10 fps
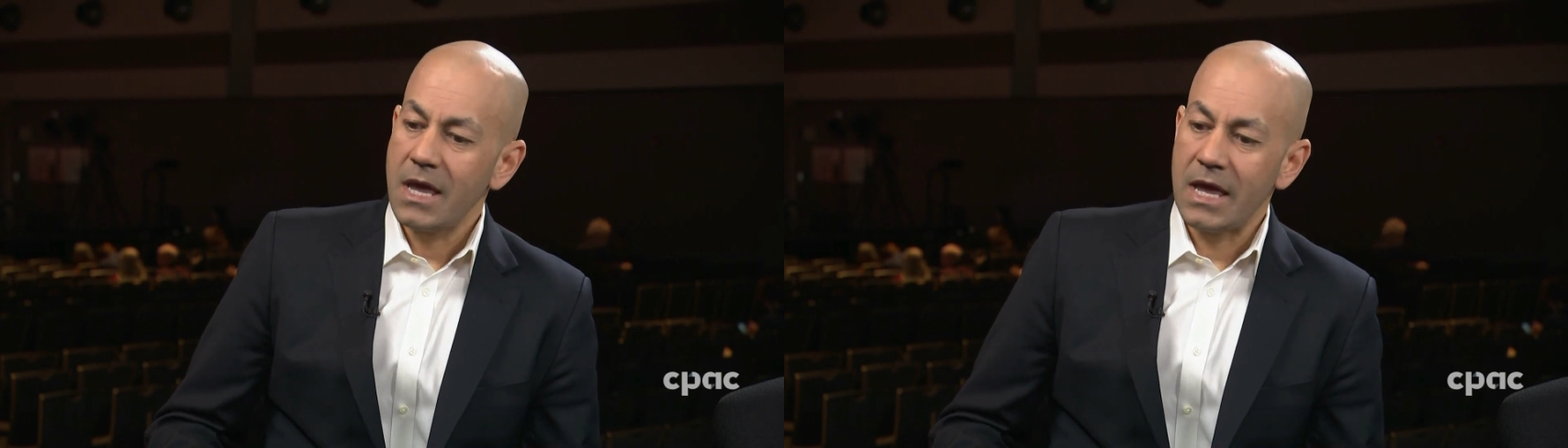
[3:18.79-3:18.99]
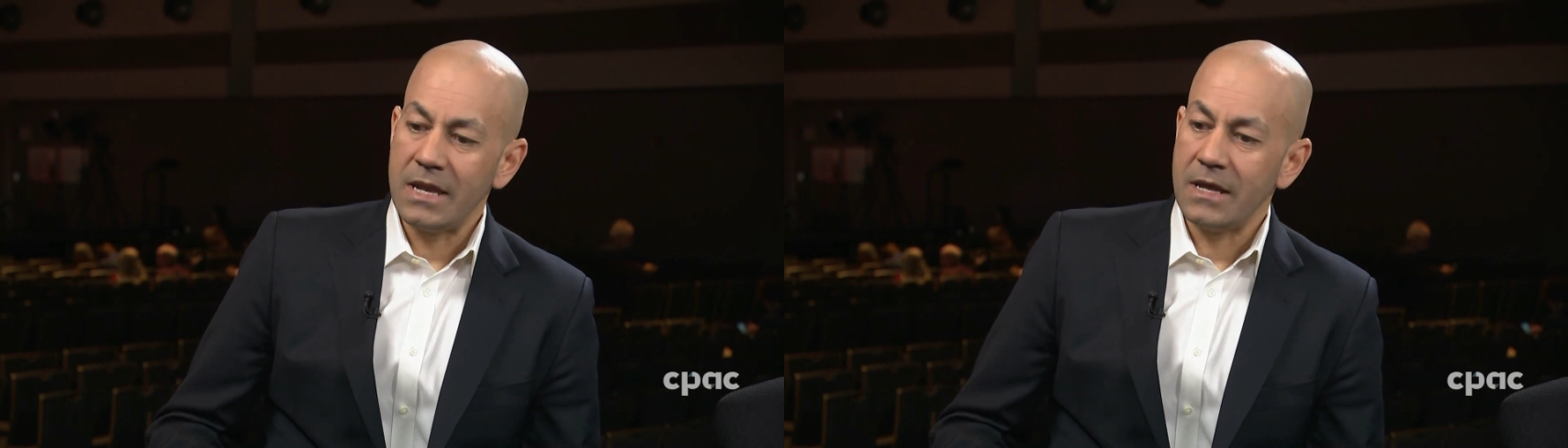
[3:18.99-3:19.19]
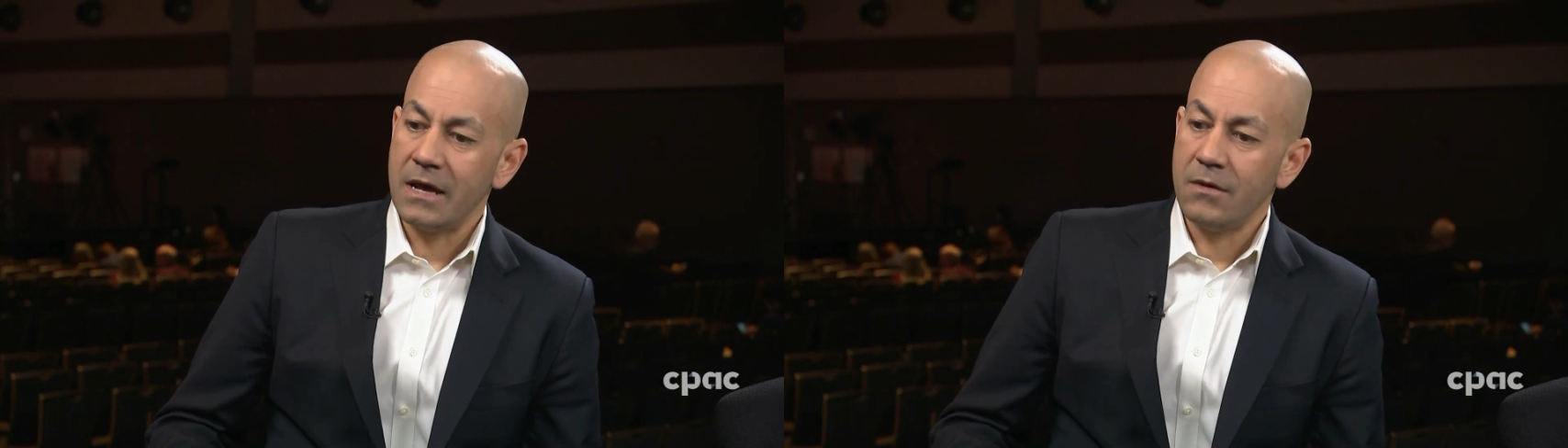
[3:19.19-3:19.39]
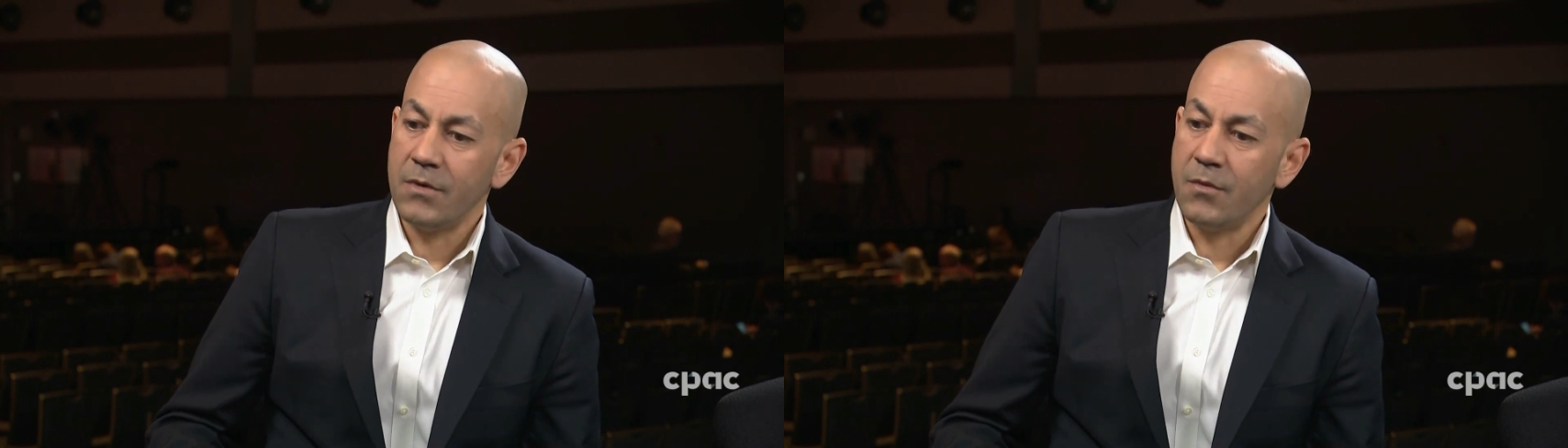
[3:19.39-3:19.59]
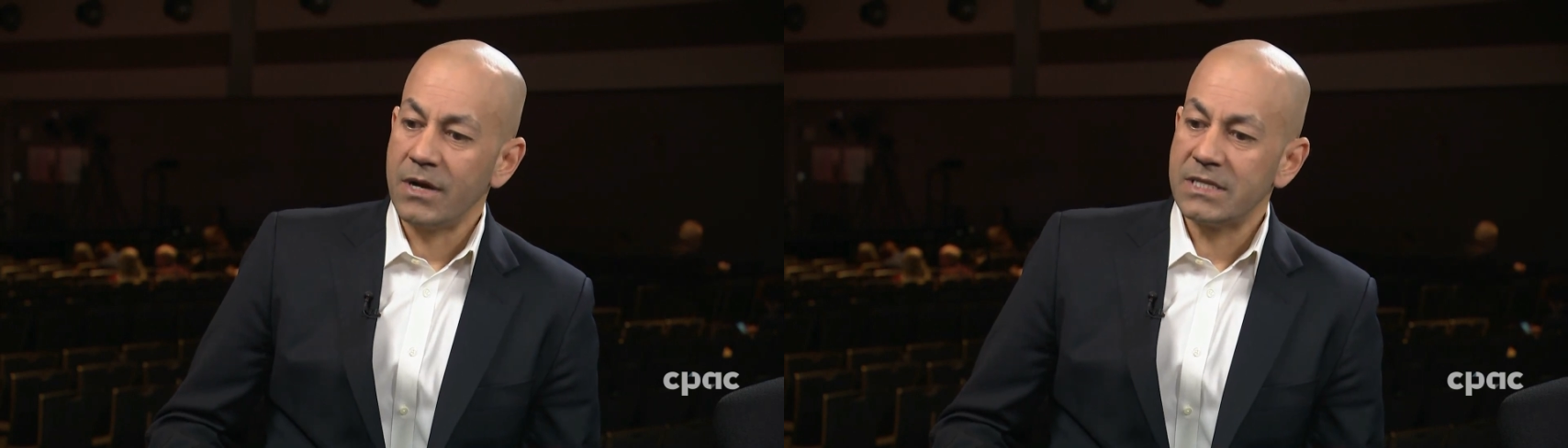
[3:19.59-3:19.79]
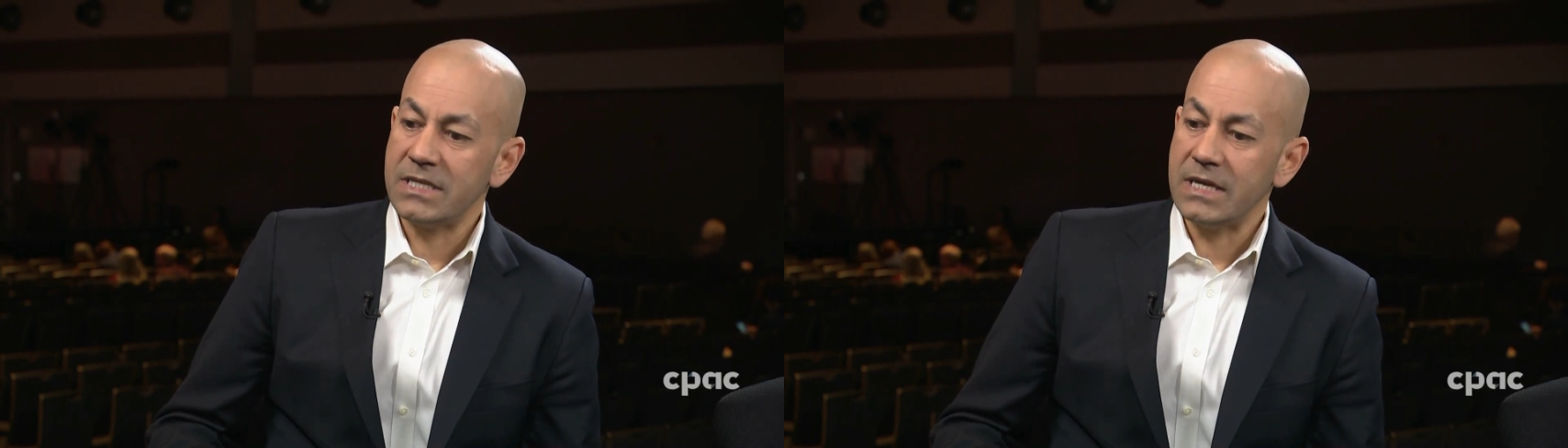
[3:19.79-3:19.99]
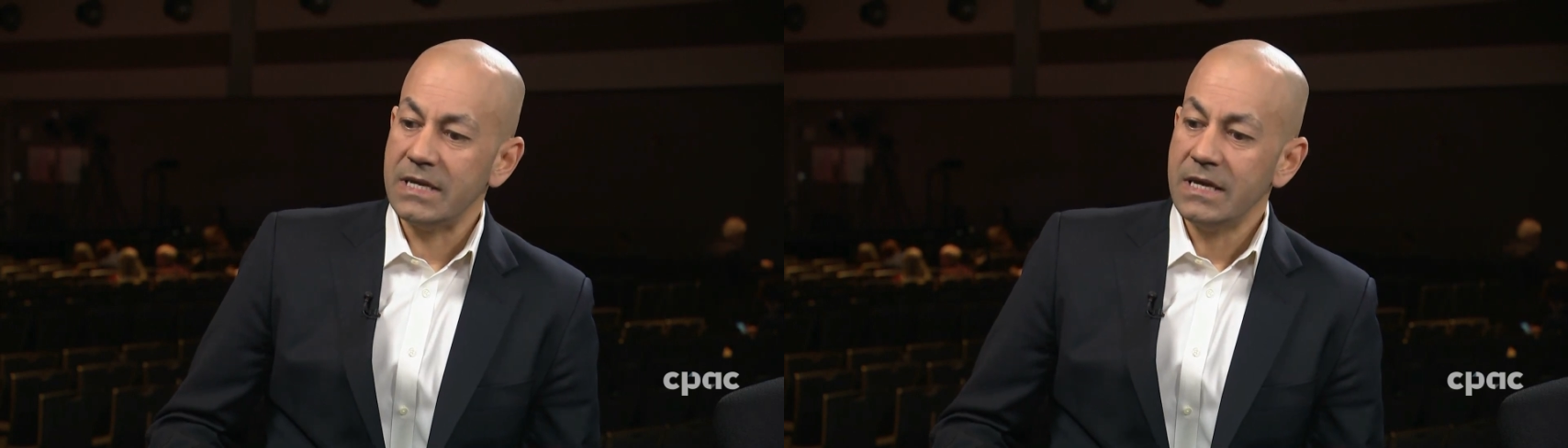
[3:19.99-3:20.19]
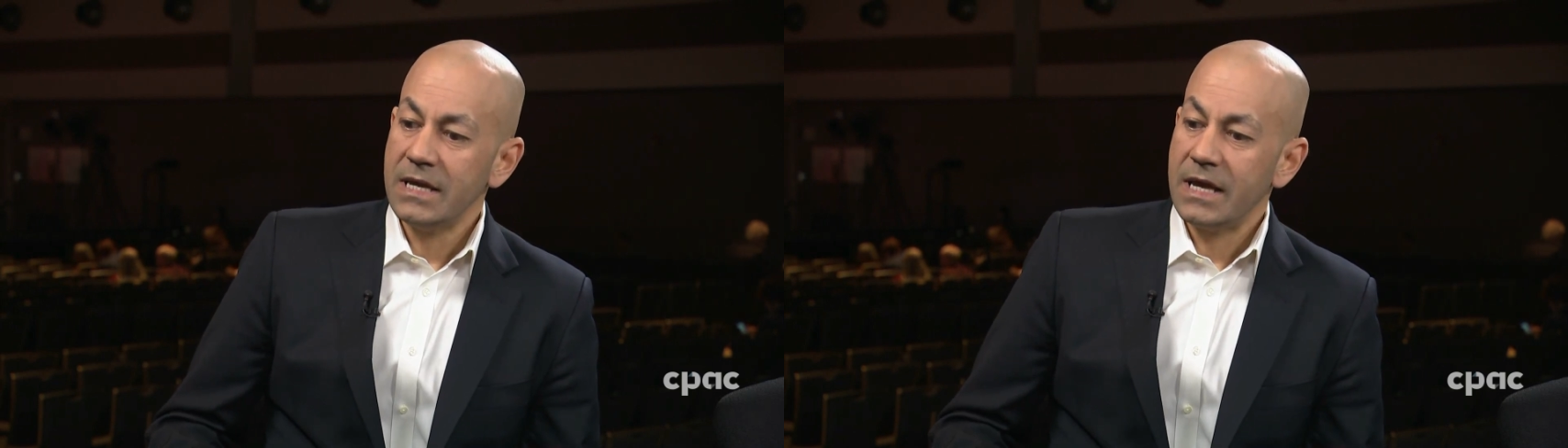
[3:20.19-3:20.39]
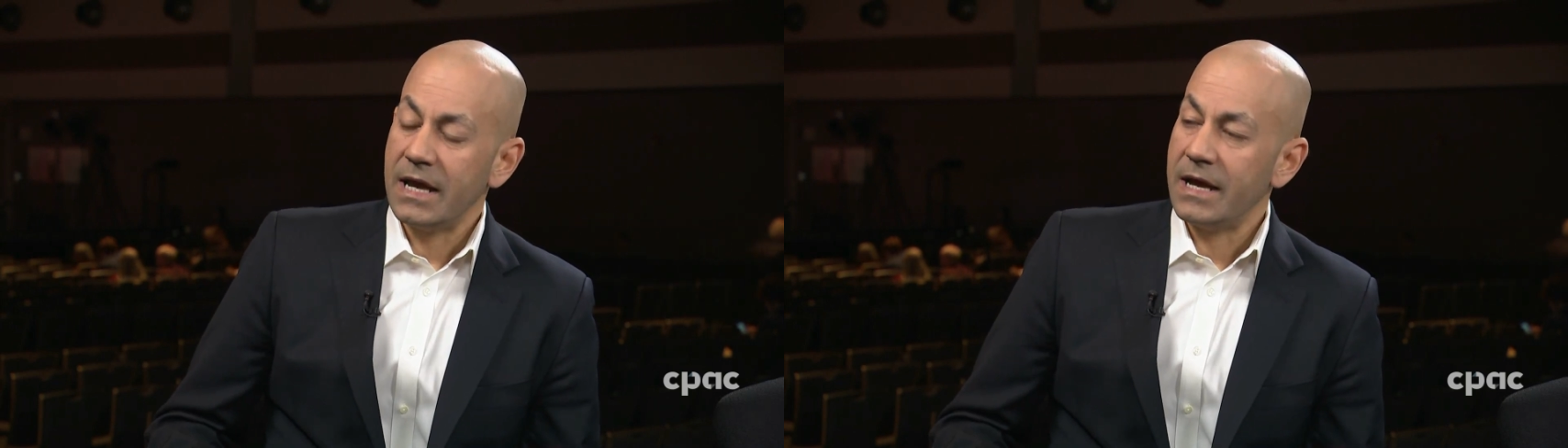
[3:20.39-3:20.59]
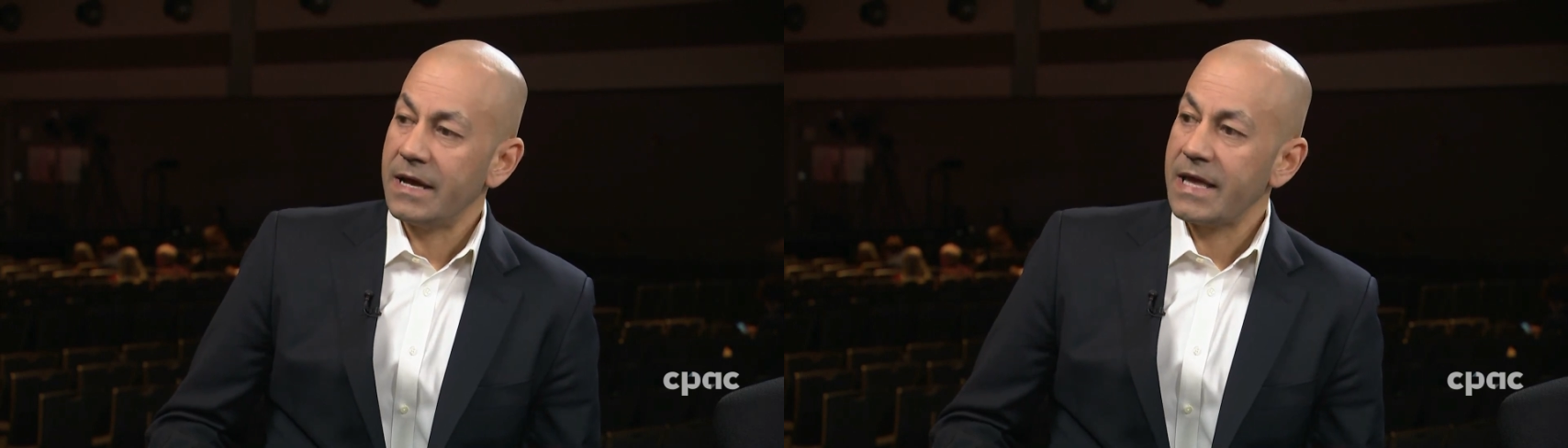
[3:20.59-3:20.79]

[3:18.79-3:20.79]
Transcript: and uh, we want to see uh,